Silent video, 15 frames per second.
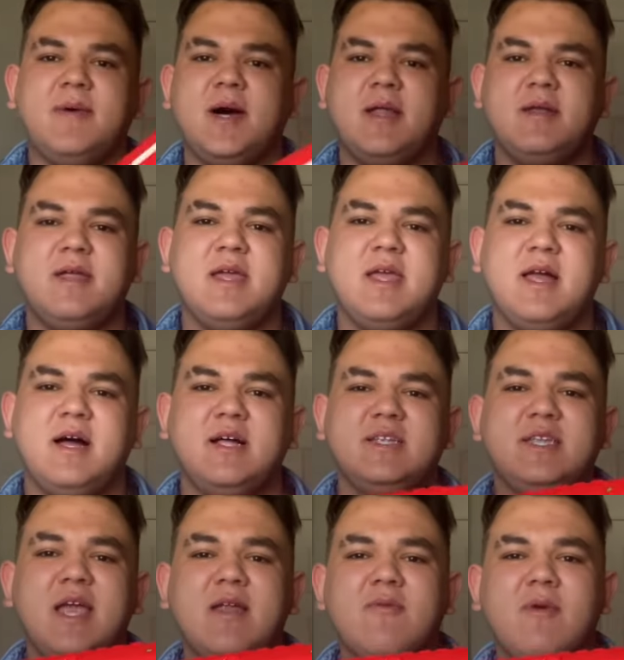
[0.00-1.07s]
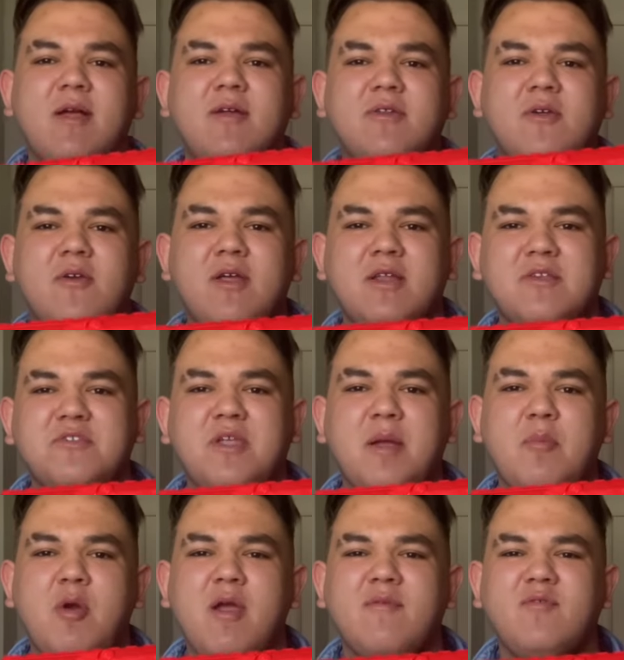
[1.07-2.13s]
on, a 10-rounder uh, and a
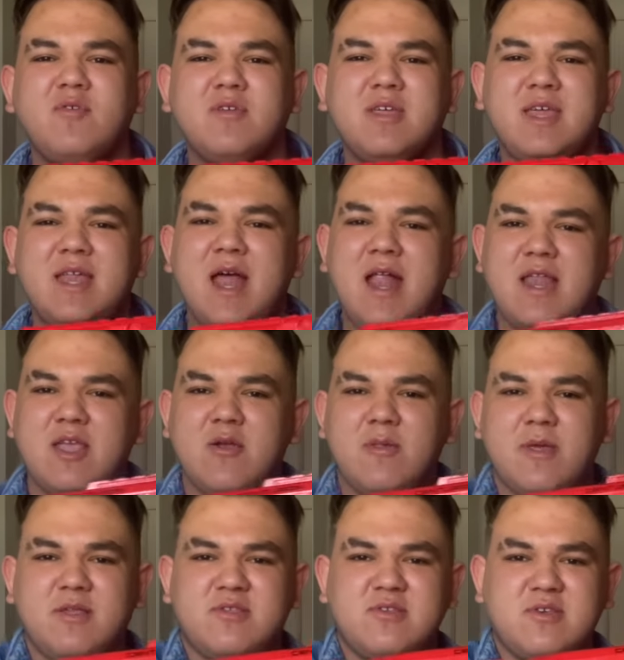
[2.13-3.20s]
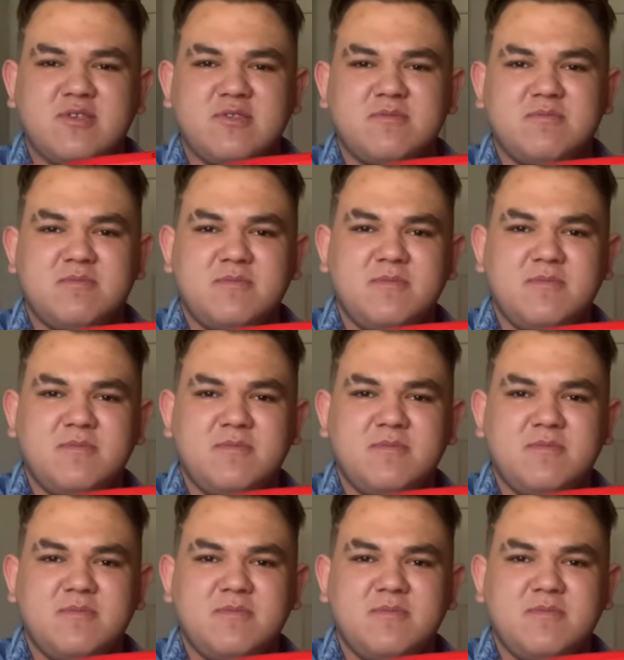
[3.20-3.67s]
sniper rifle, get out of here. That's just...